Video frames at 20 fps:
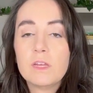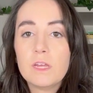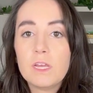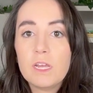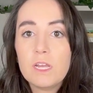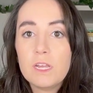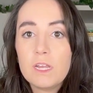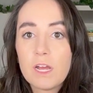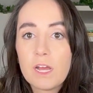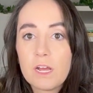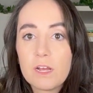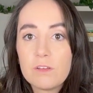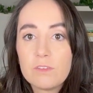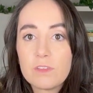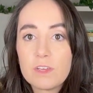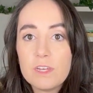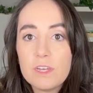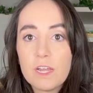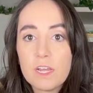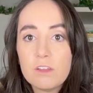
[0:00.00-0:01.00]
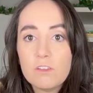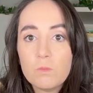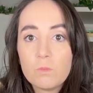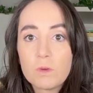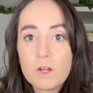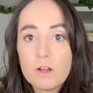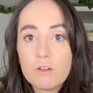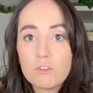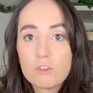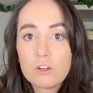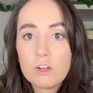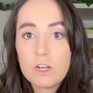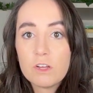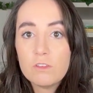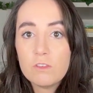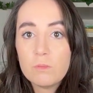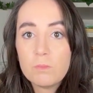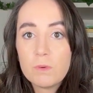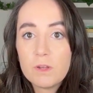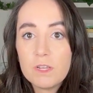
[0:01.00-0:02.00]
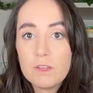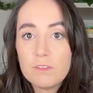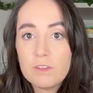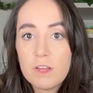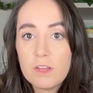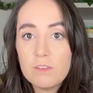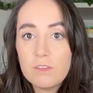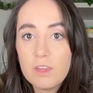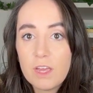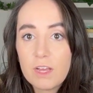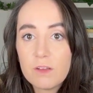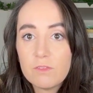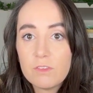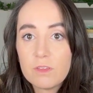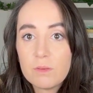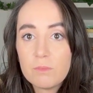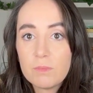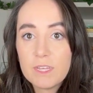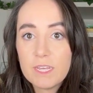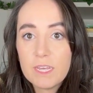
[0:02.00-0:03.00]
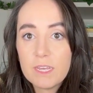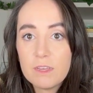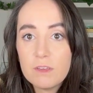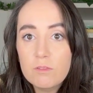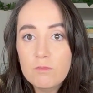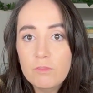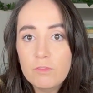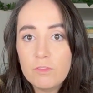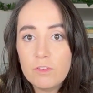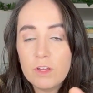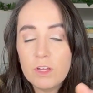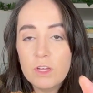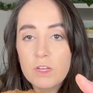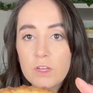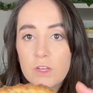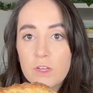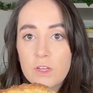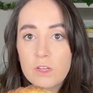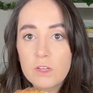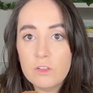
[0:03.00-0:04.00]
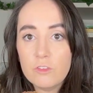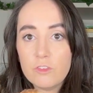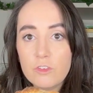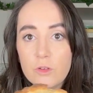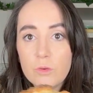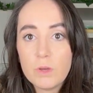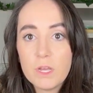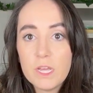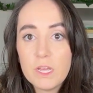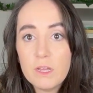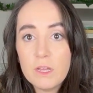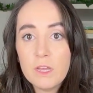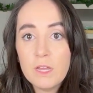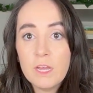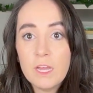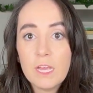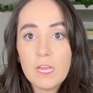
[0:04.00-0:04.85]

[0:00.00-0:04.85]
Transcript: it has a nice brown crust, but it does have some give to it.